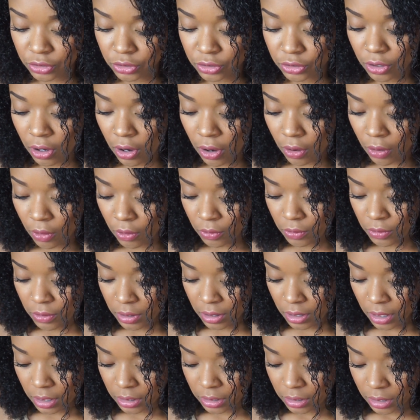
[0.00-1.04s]
So
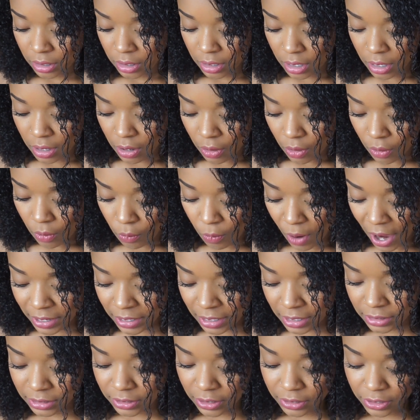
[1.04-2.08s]
why did
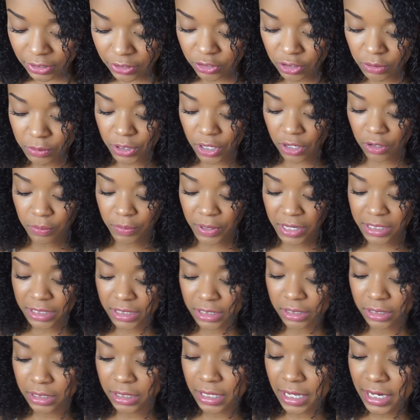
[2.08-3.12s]
I start a YouTube channel?
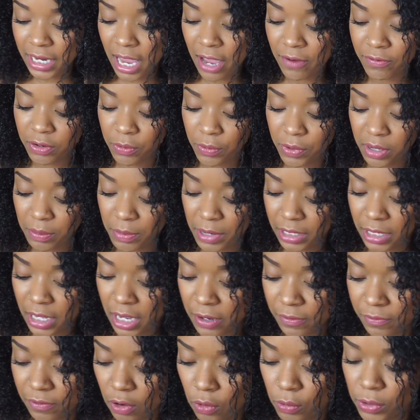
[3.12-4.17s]
Basically, like, everyone in my
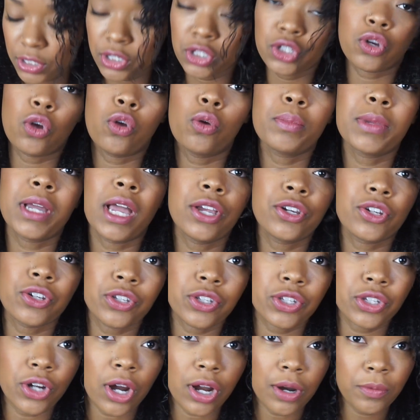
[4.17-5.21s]
life always told me I should
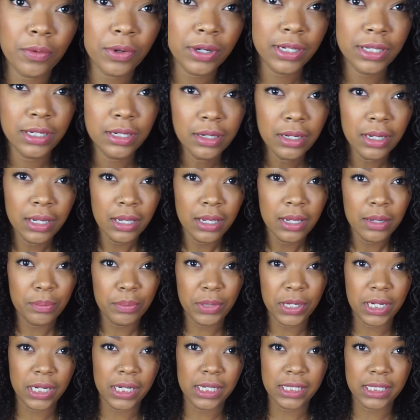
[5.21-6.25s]
start one
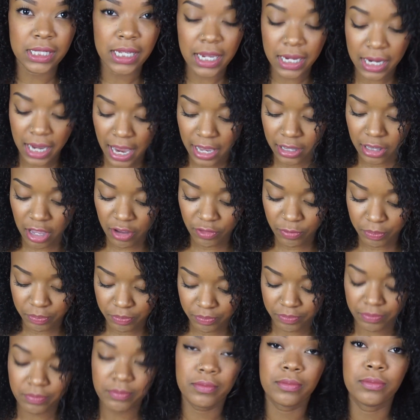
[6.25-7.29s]
because, like, I love,
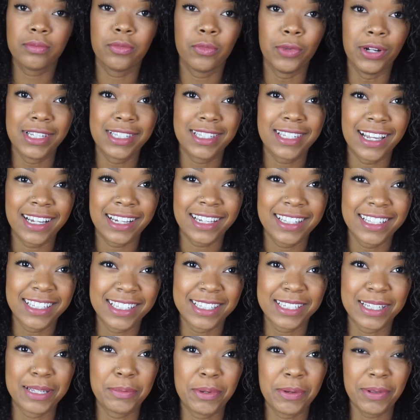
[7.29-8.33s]
one second, this
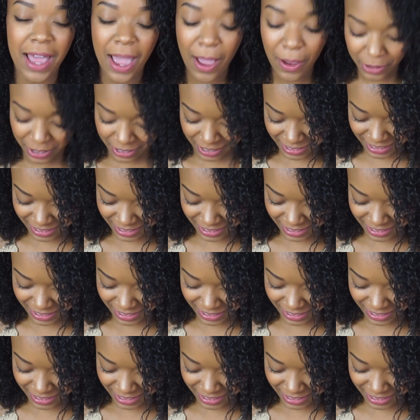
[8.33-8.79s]
is gonna be loud.